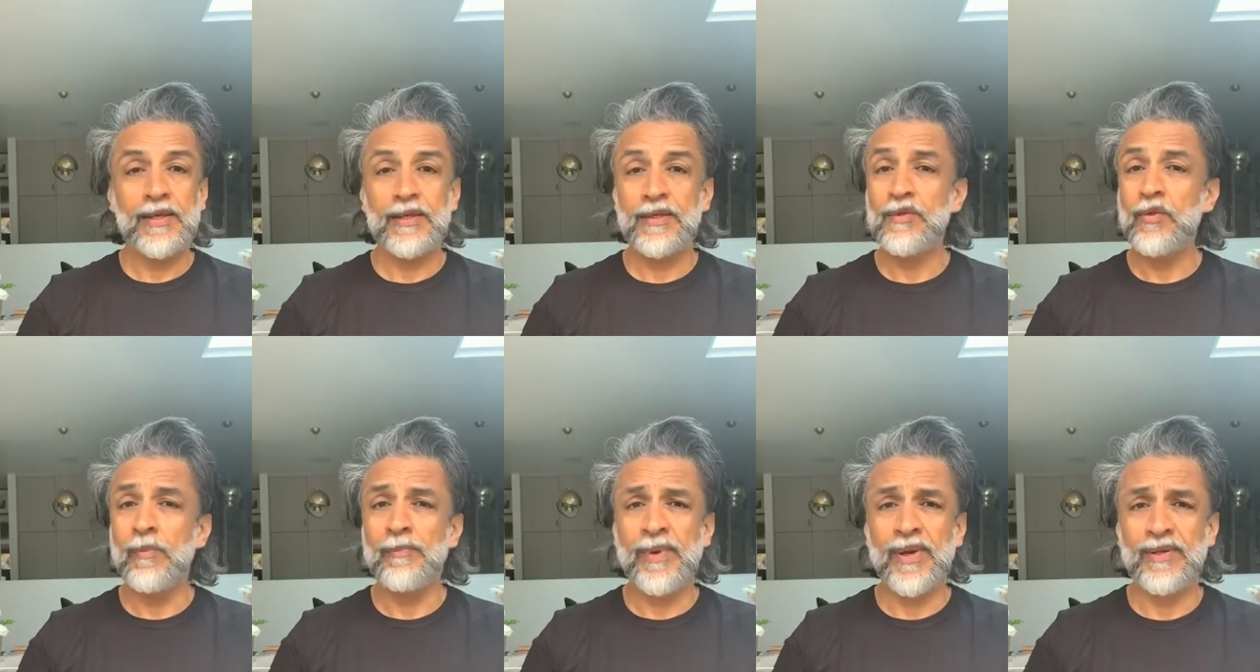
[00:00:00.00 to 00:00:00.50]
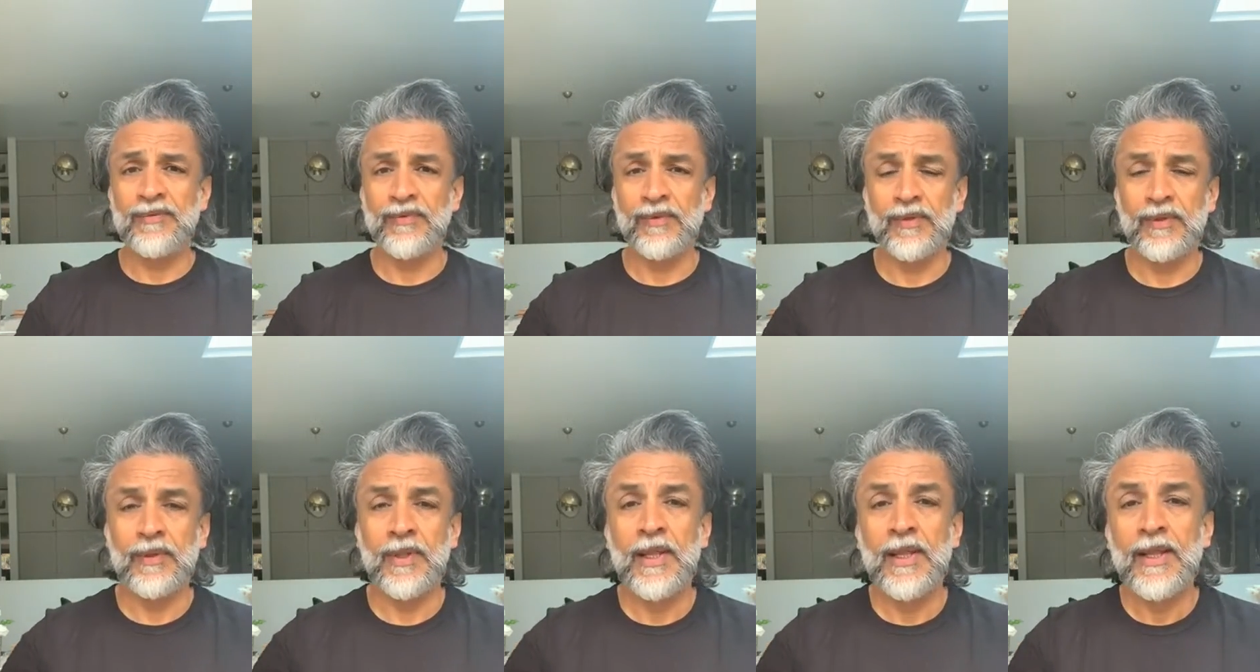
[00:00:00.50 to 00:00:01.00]
It's not painful.
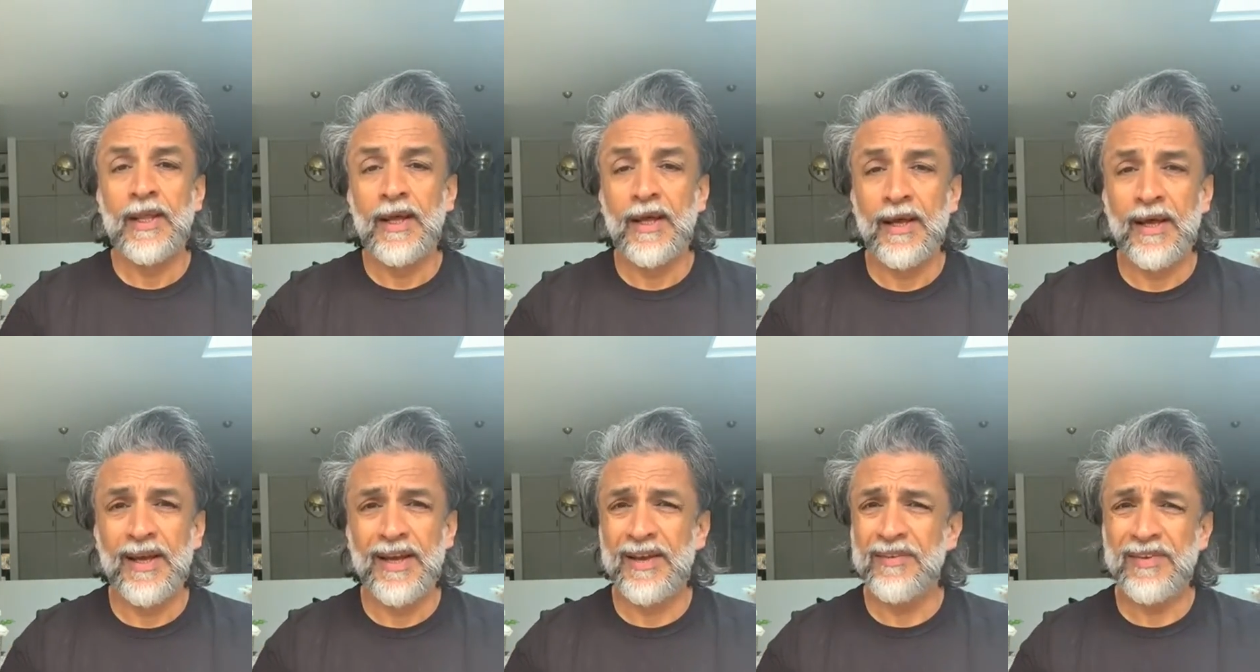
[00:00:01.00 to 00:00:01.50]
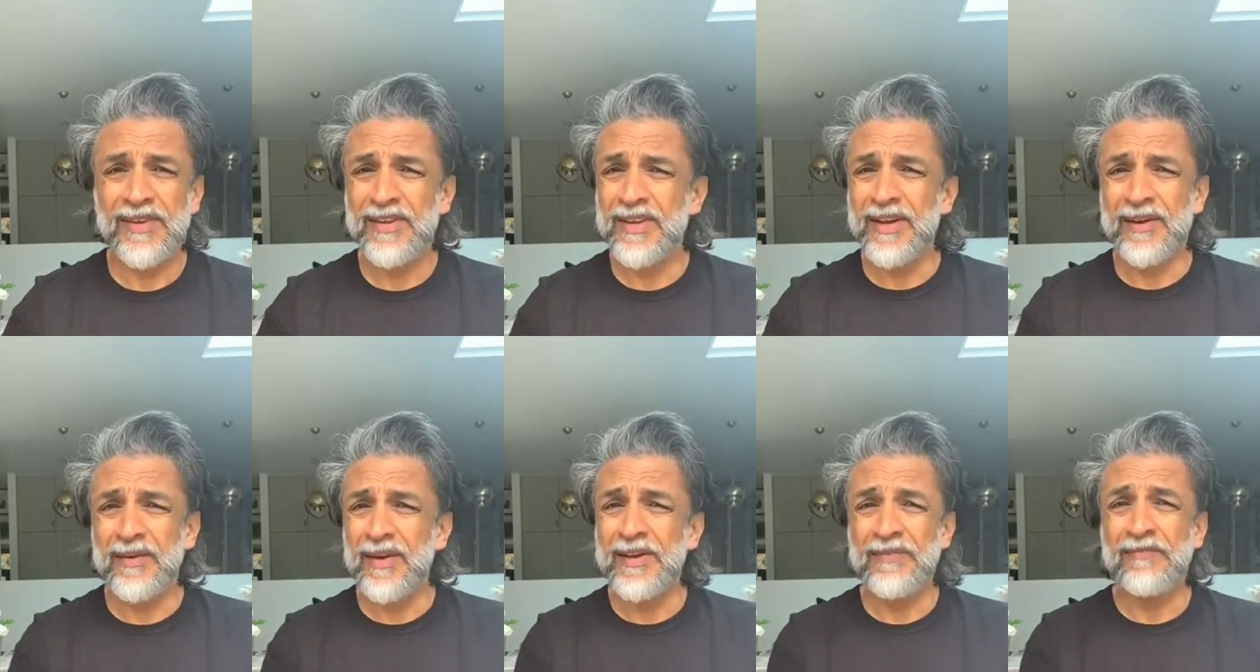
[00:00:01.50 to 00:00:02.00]

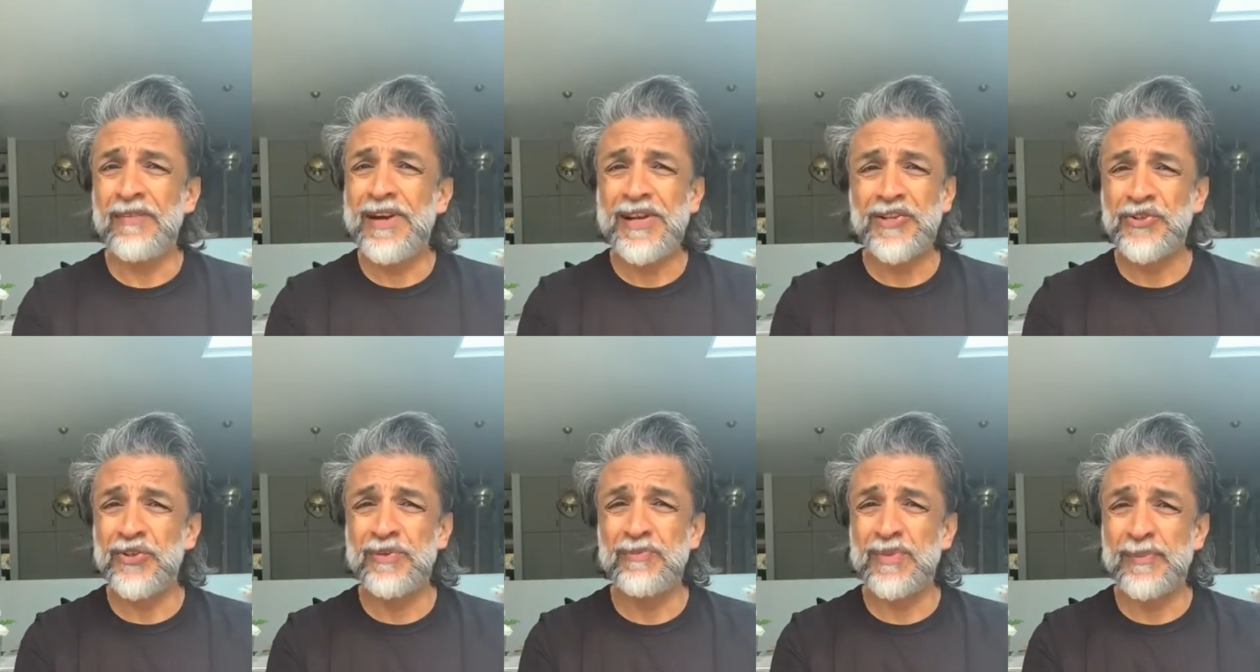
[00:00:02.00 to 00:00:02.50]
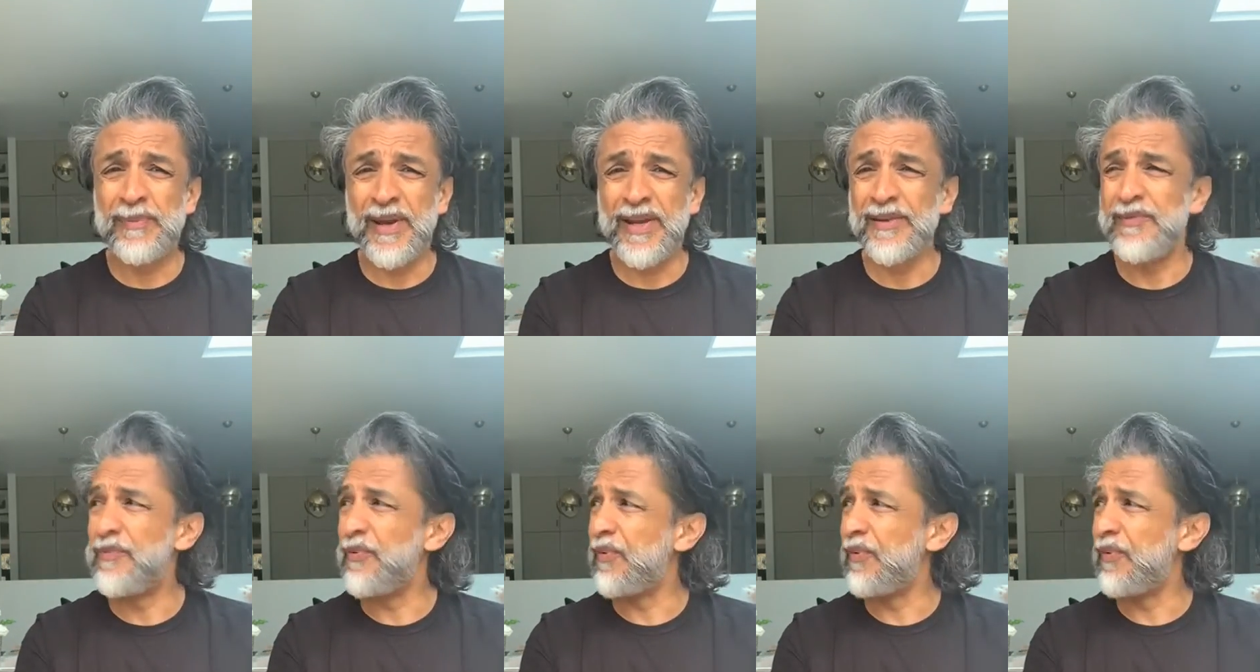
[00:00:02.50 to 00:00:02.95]
It really shouldn't be painful.